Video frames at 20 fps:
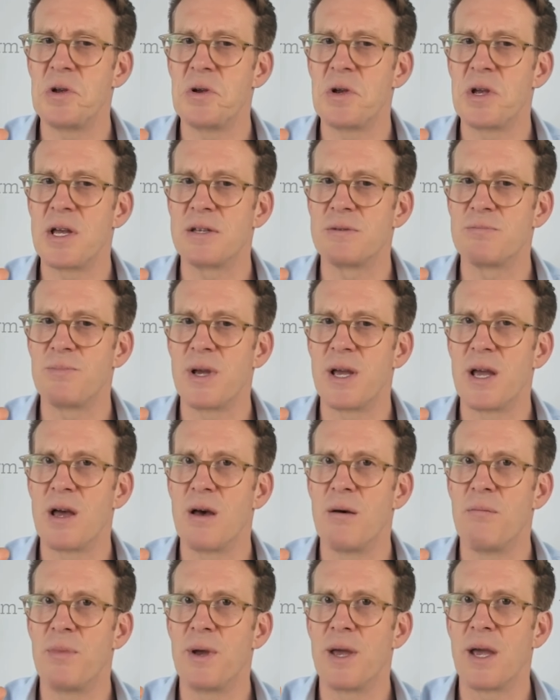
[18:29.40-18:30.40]
gets bigger
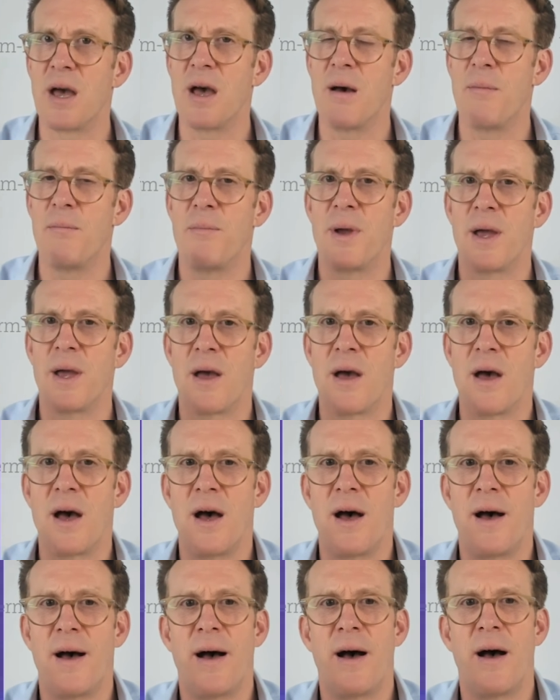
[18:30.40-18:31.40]
and bigger and
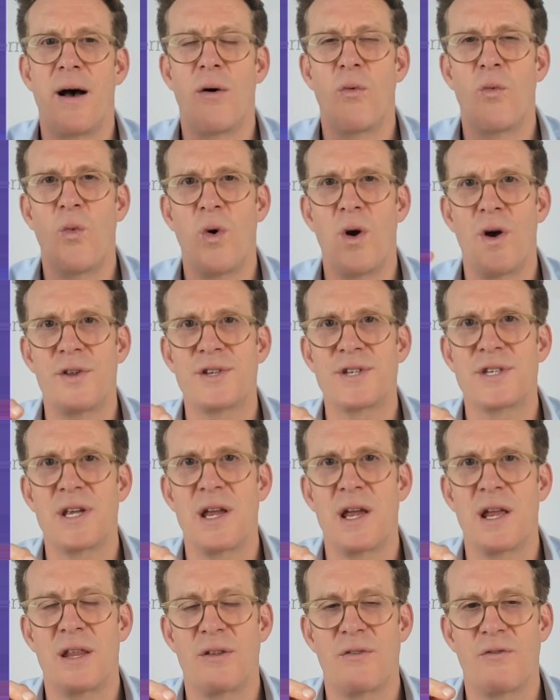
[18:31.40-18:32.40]
bigger. Worth
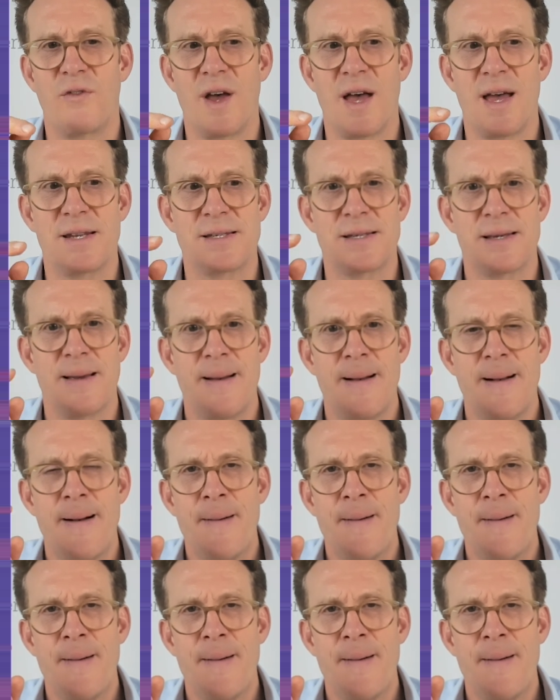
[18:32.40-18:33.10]
seeing the vet,